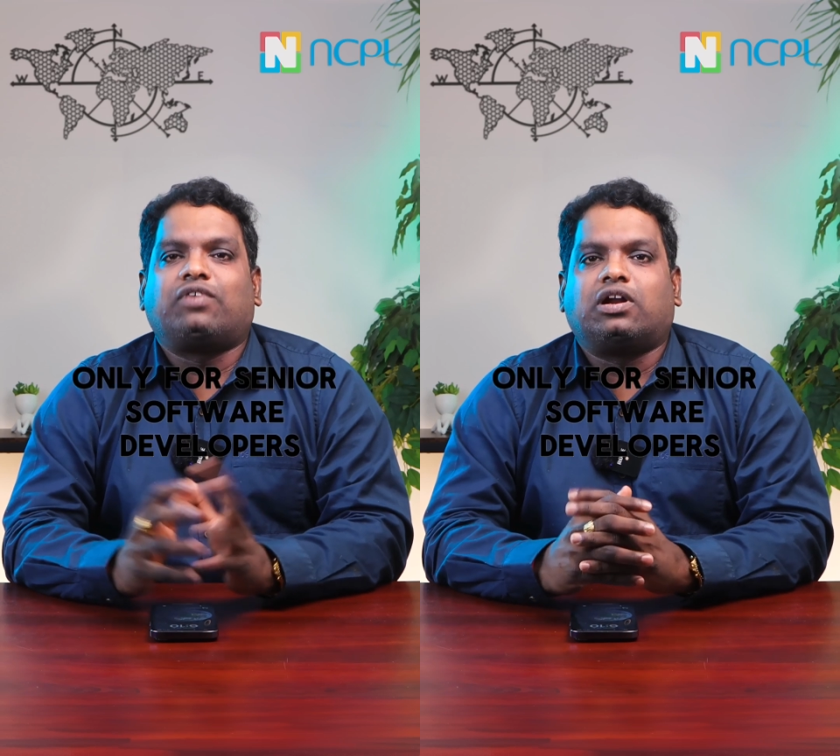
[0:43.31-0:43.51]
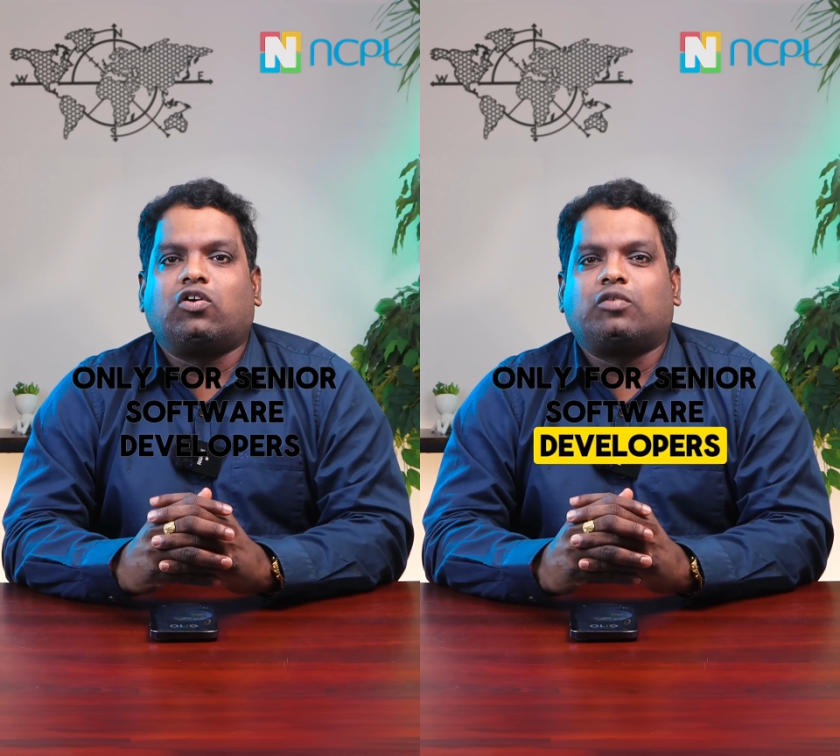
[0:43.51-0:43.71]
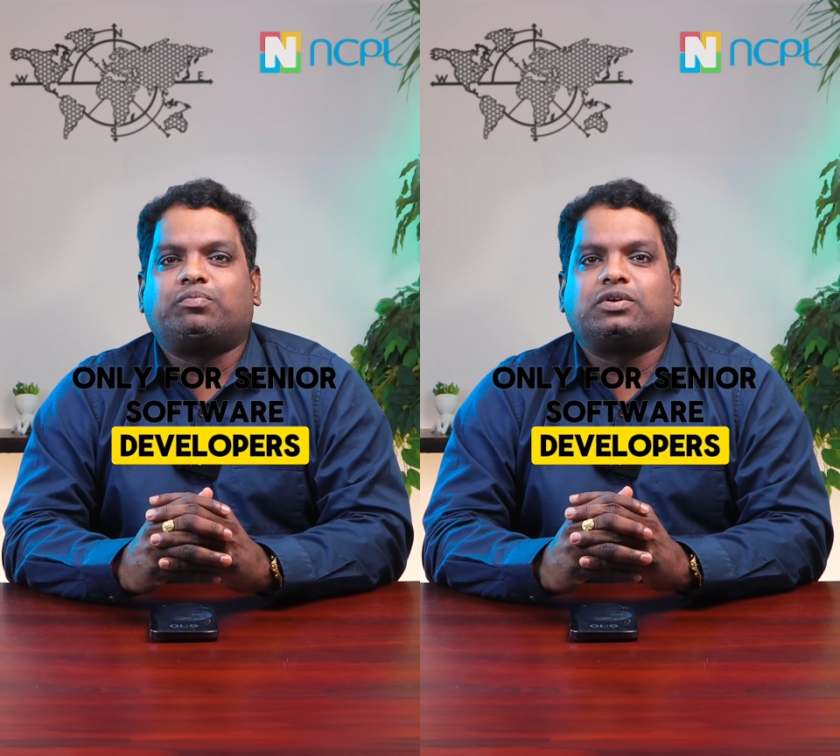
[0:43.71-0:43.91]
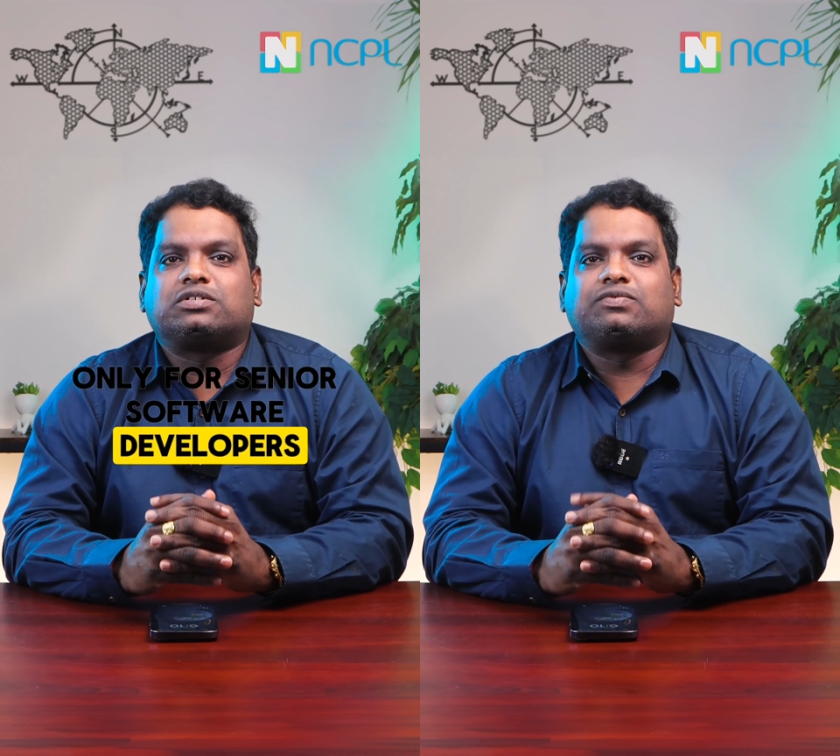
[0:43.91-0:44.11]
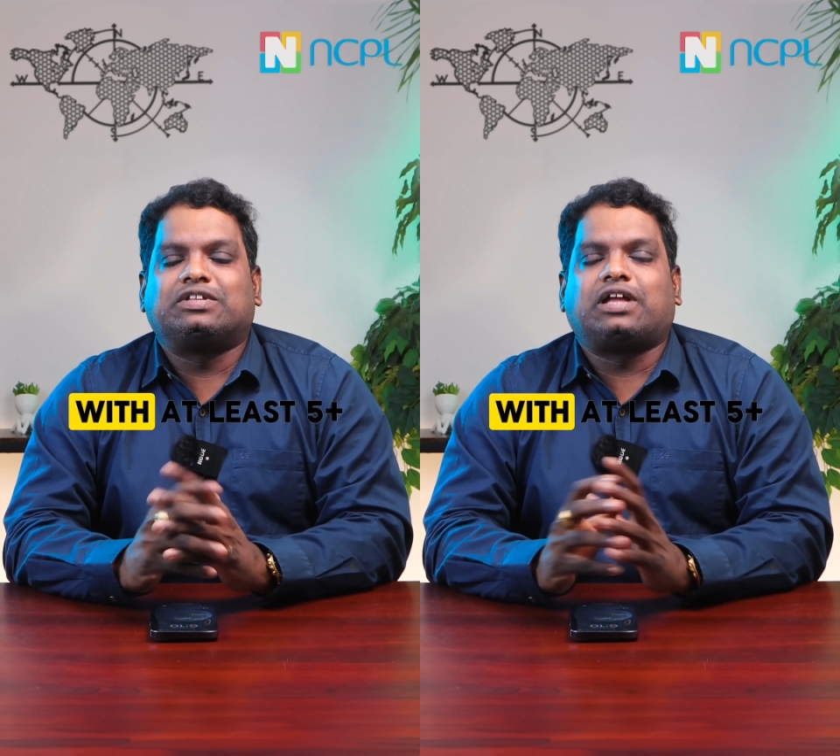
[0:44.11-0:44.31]

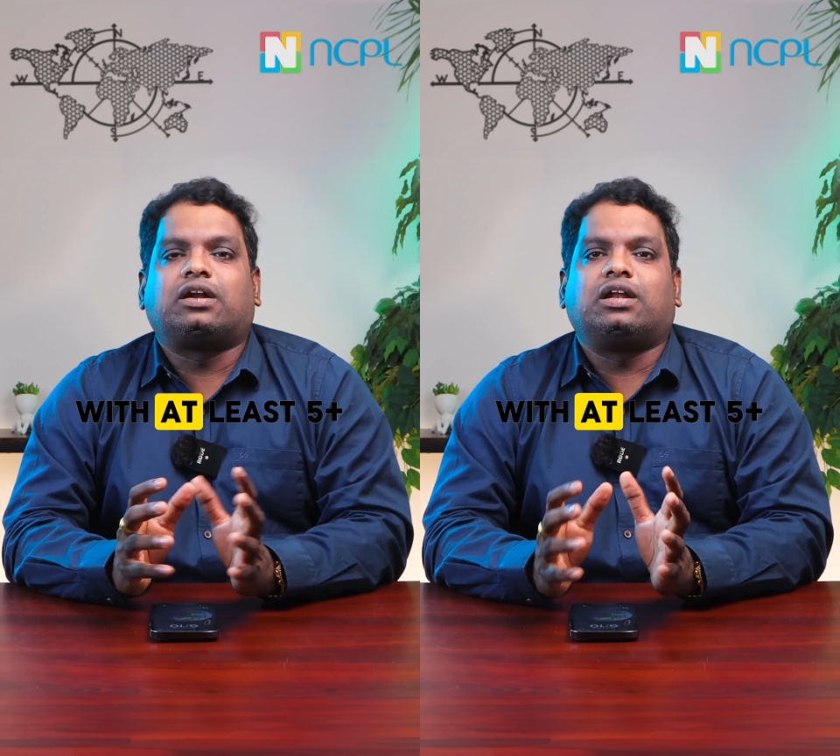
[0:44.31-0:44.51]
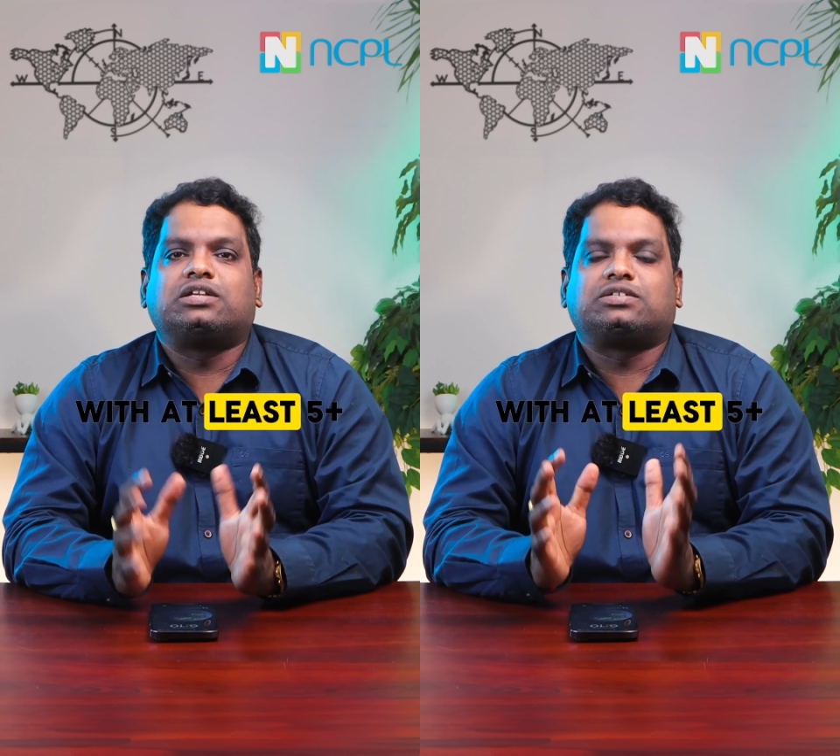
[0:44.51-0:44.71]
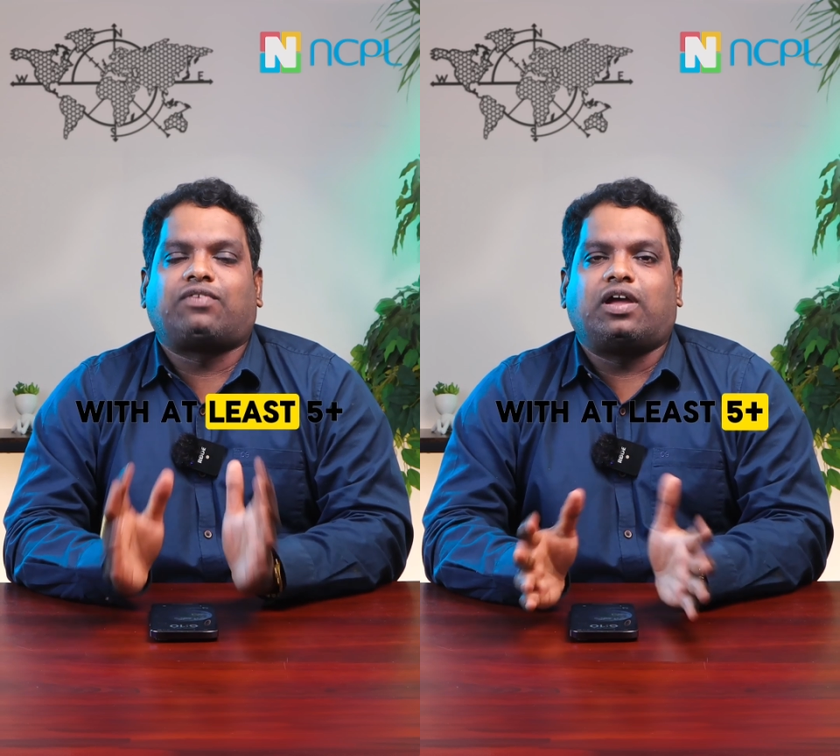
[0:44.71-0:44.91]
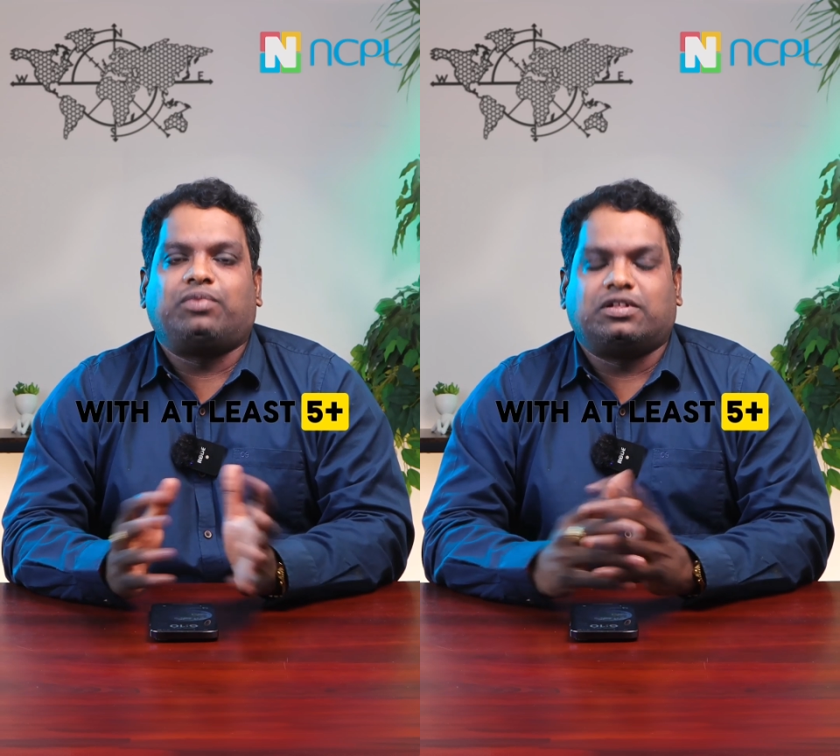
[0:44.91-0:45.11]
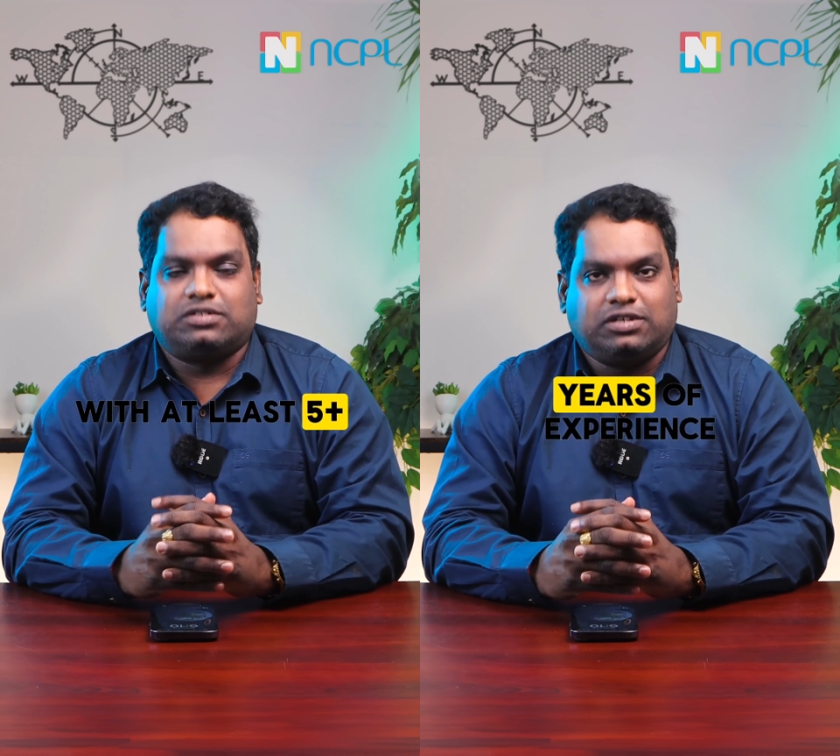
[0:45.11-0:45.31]
developers with at least 5
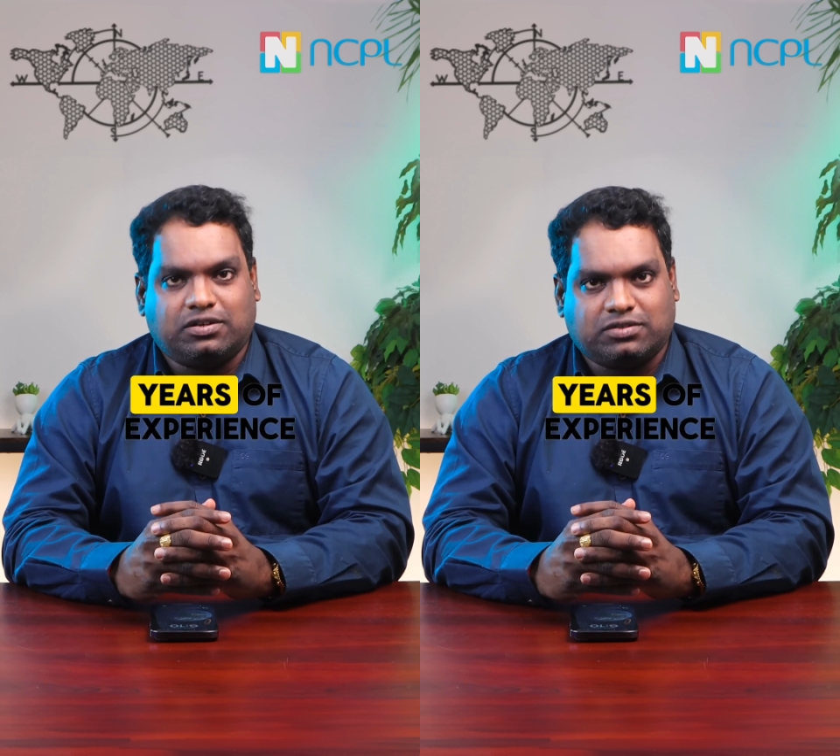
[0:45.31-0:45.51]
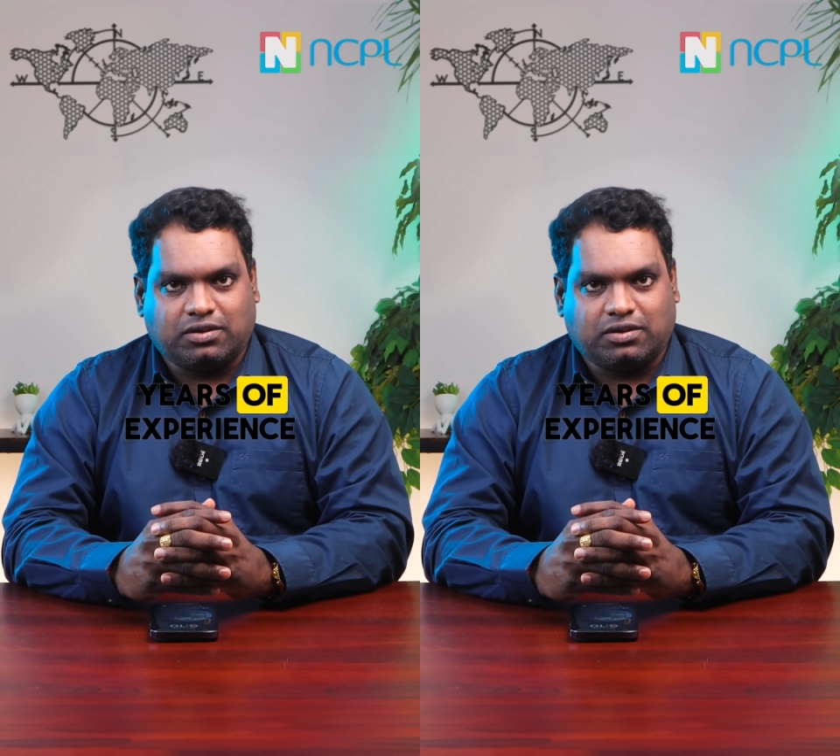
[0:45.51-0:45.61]
plus years